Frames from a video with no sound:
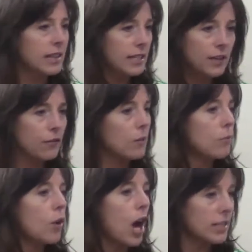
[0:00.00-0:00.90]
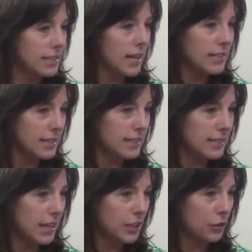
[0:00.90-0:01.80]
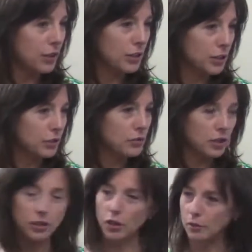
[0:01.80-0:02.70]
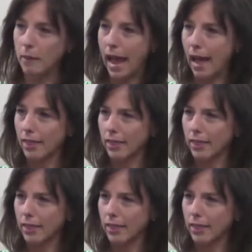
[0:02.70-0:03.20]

the different processes that you can do to learn math.